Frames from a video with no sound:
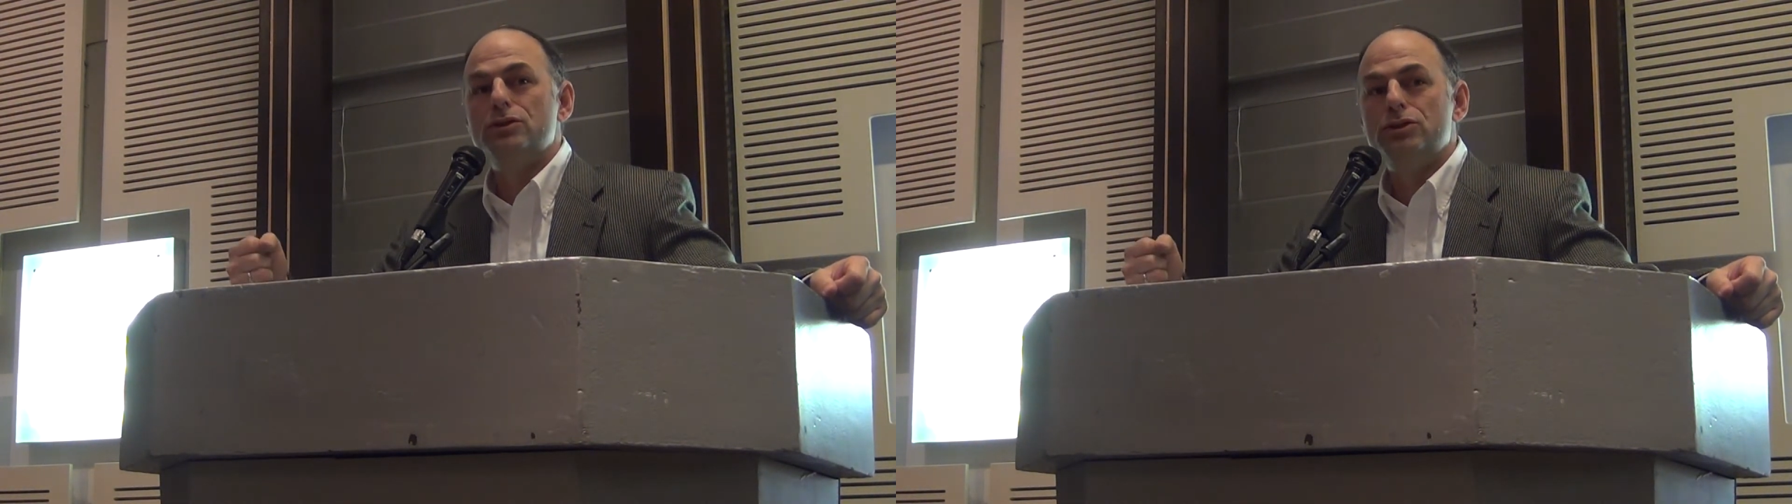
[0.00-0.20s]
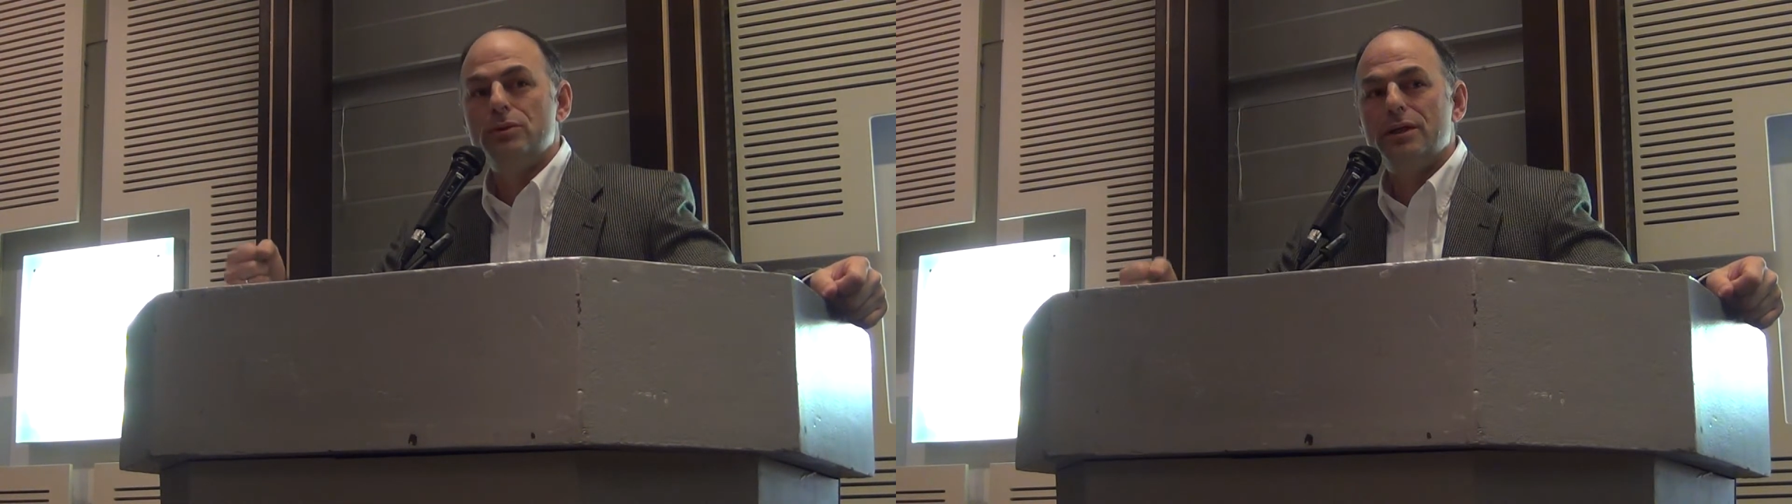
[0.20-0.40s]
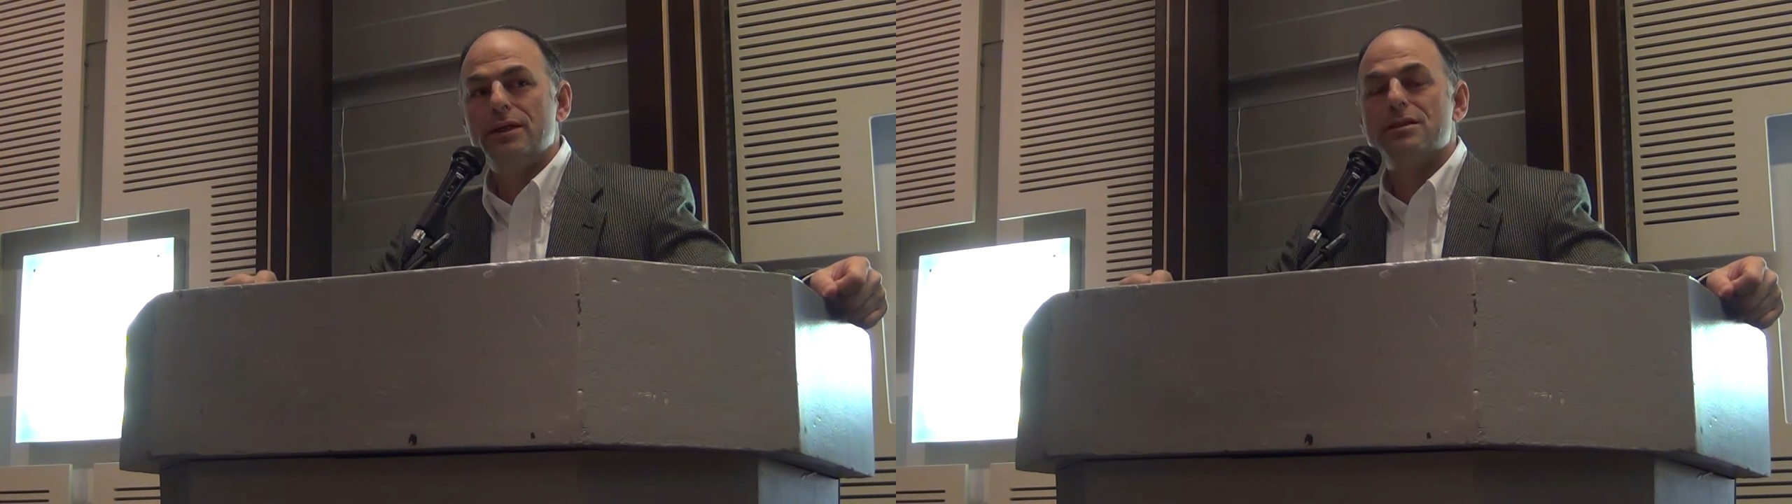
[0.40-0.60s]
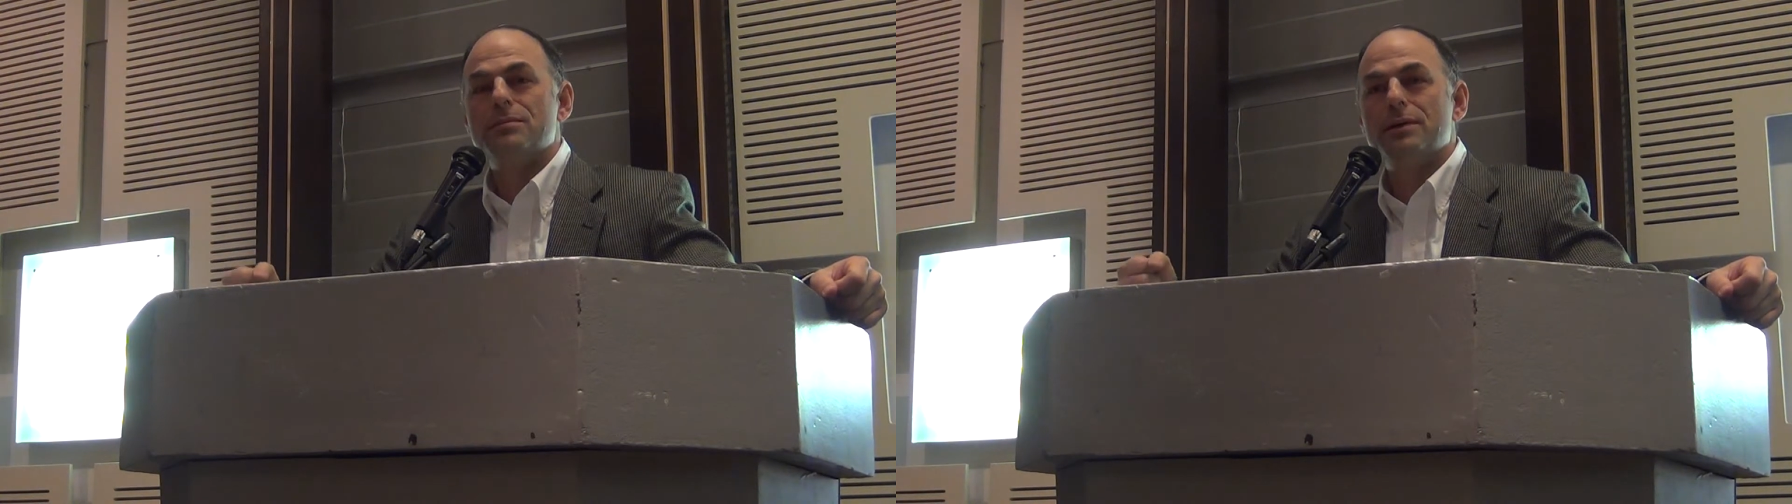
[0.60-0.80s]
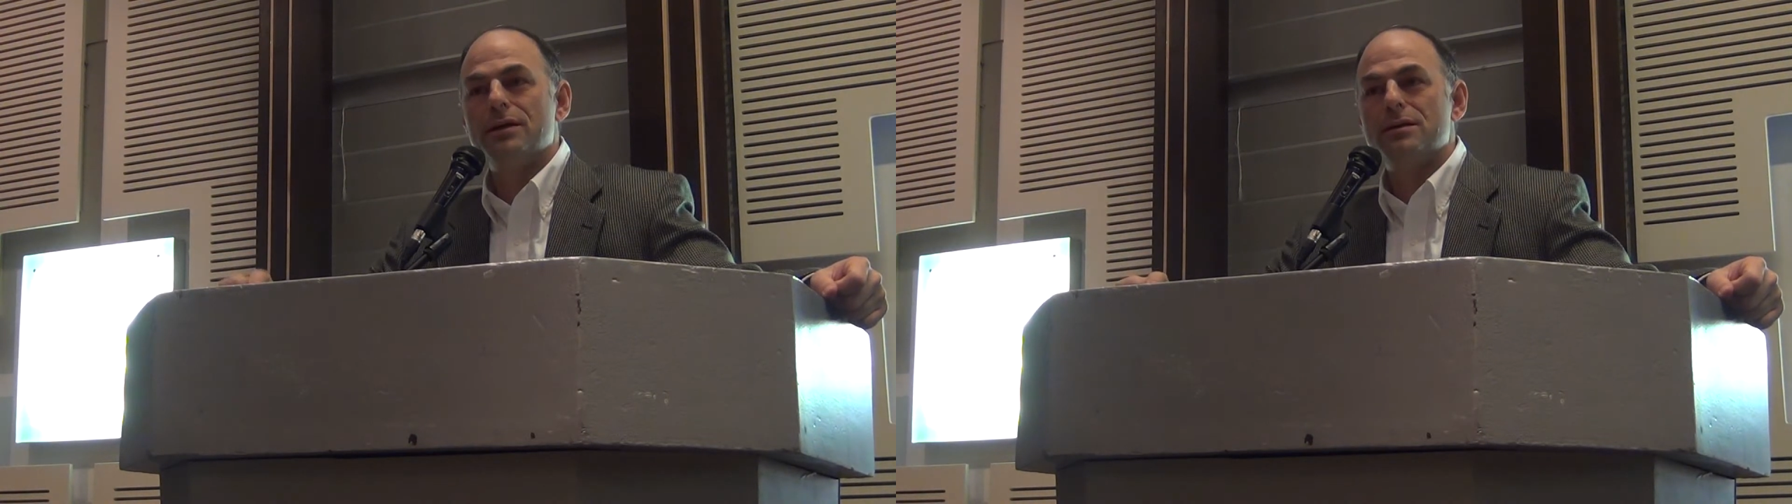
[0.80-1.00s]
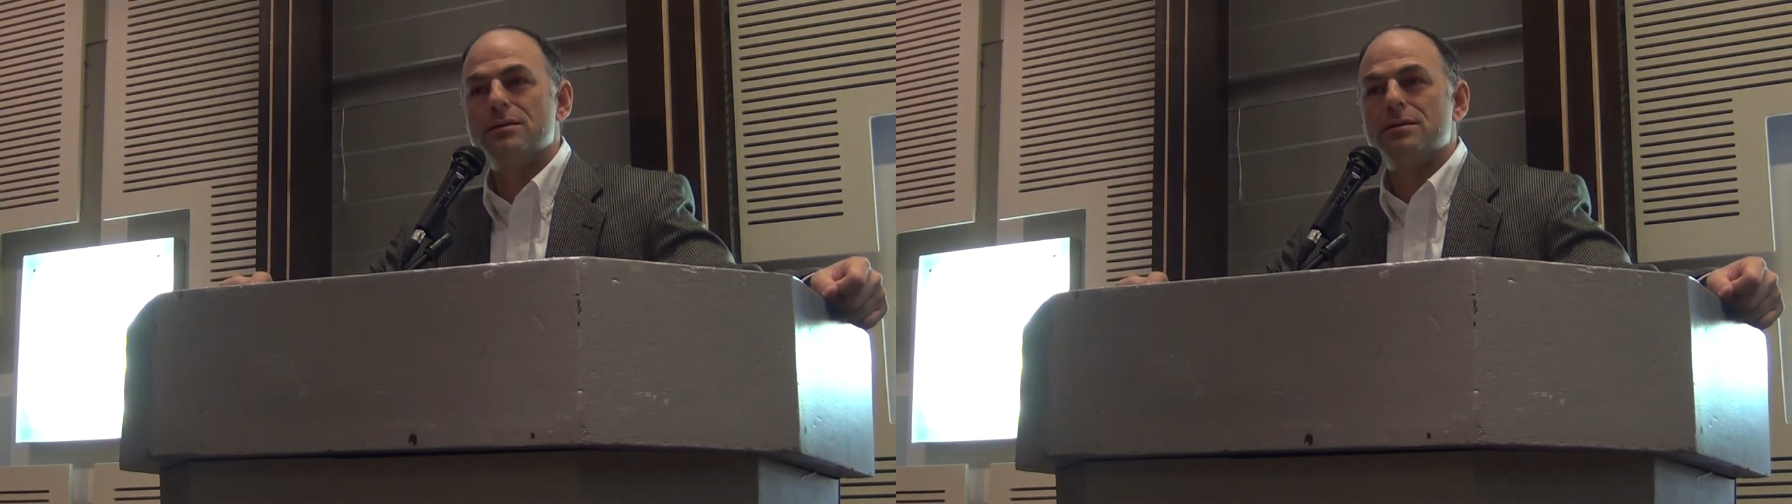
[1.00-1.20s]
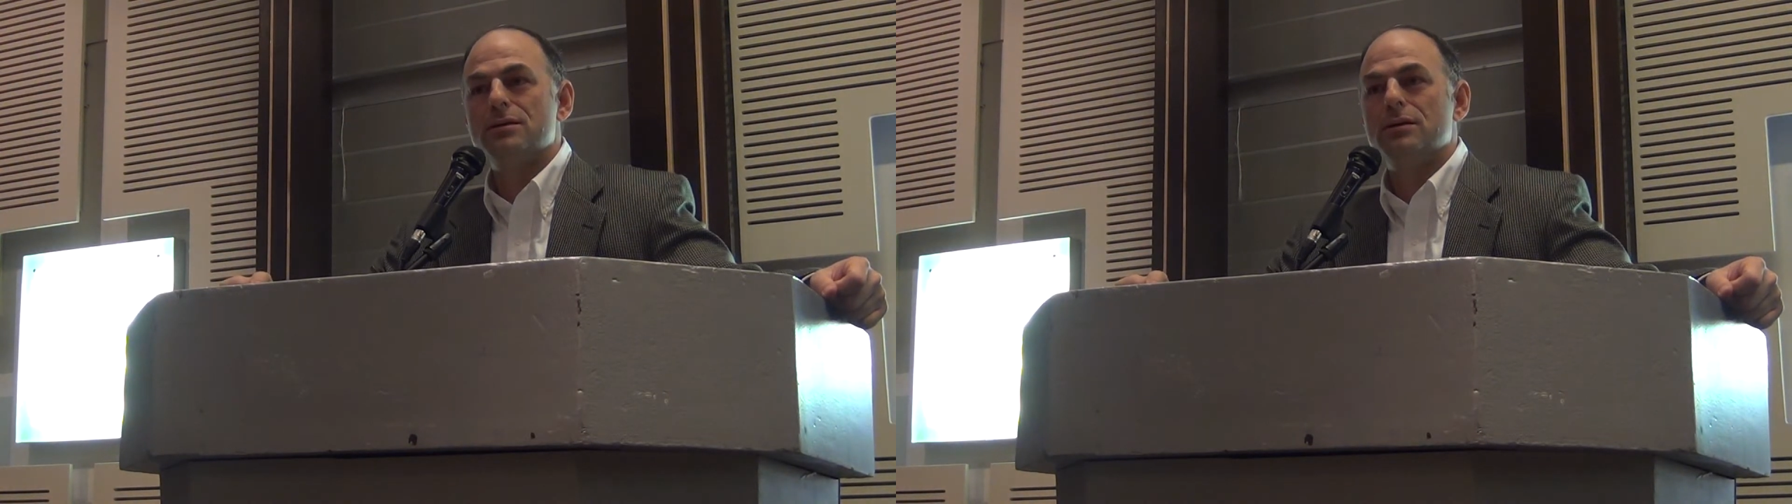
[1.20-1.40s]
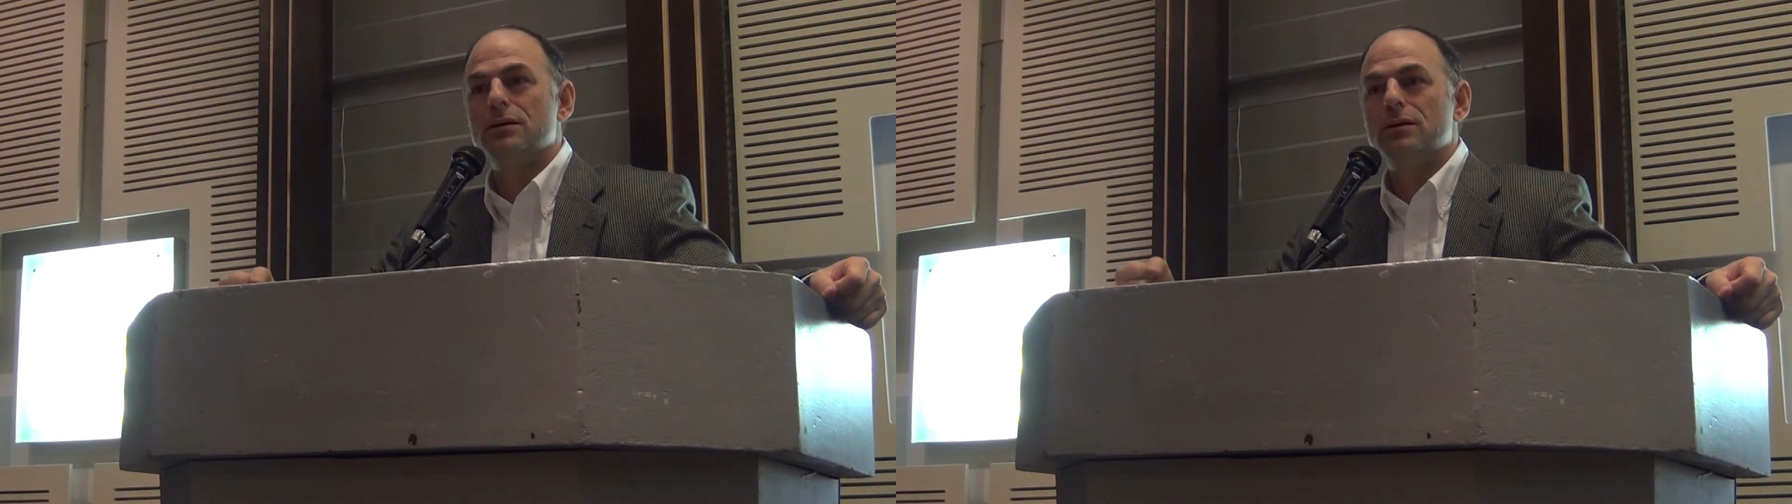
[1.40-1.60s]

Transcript: Judaism is.